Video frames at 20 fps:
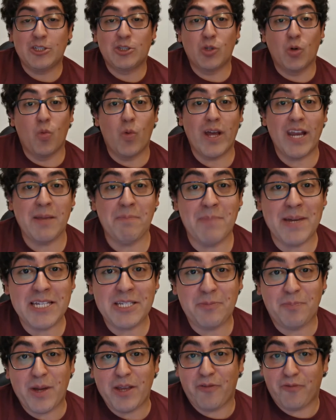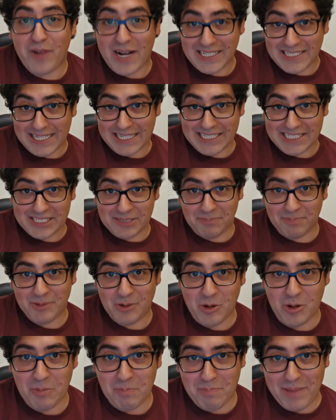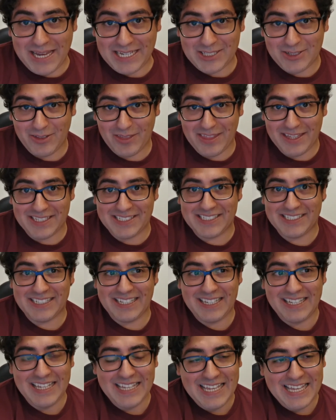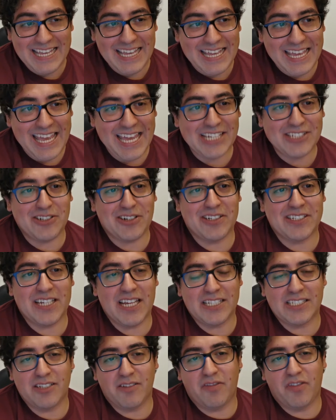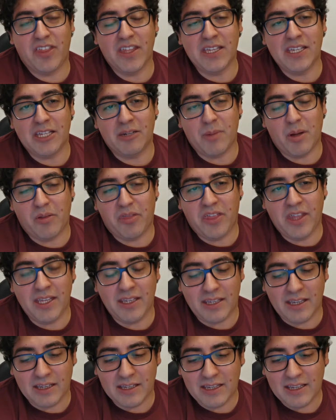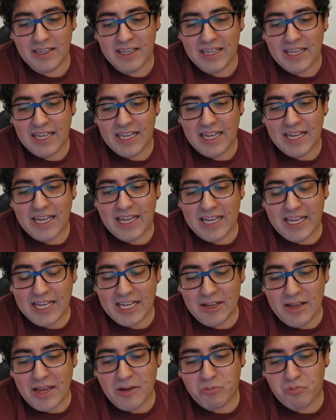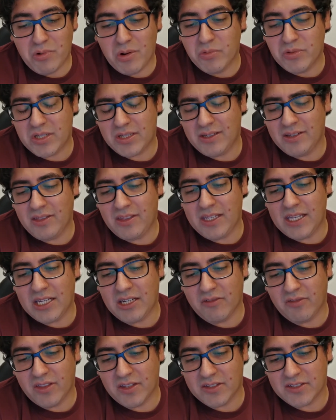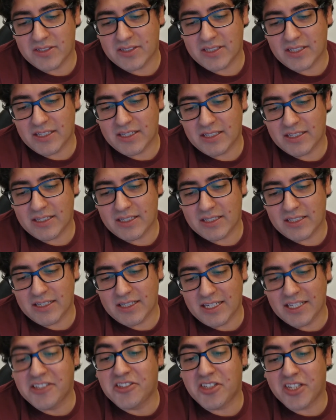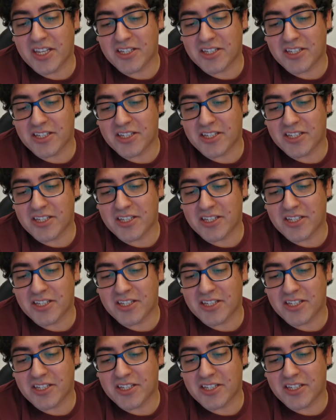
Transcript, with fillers: so what I meant by fractalism, going back to this exercise of thinking about thinking uh, I wrote in the end of this, it